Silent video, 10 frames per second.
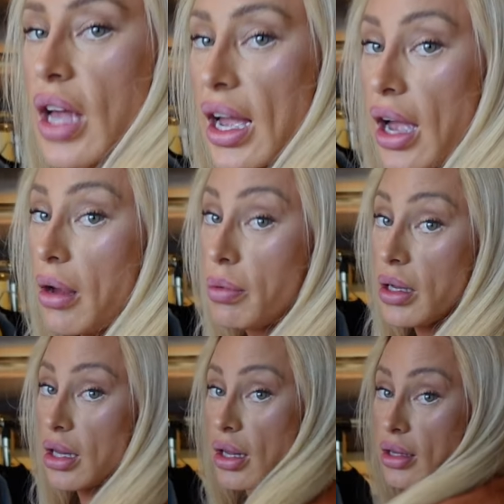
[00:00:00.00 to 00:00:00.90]
I
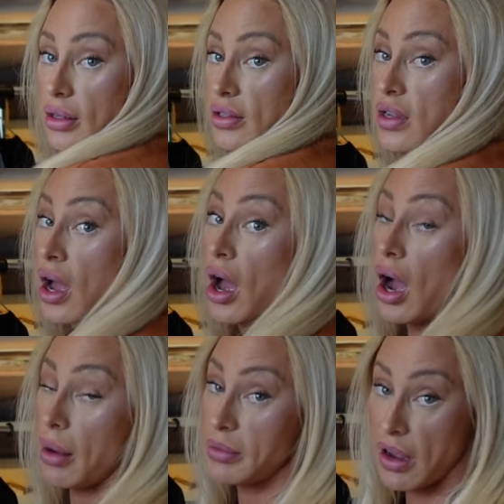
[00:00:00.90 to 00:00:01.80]
really like this.
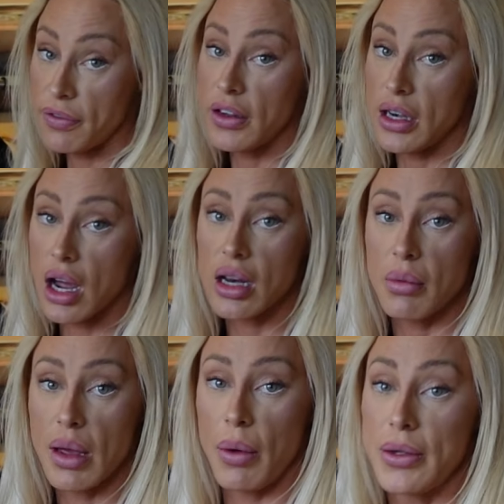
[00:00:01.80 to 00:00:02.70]
I'm definitely not going
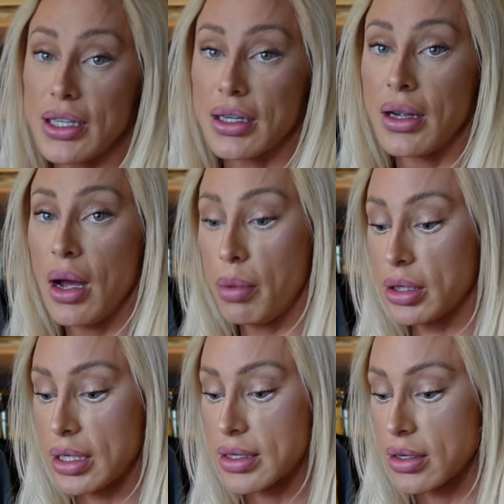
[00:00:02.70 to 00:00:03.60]
to be able to
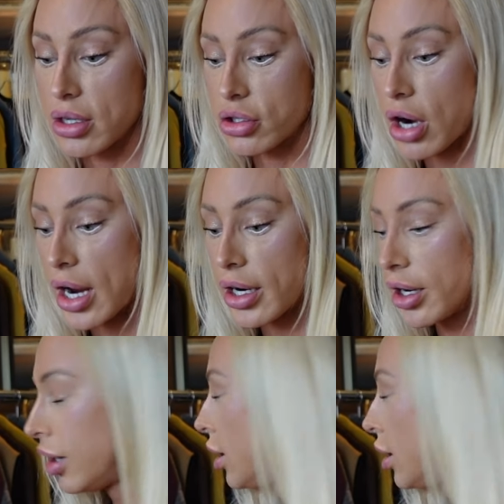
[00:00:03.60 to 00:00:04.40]
put this in the dryer.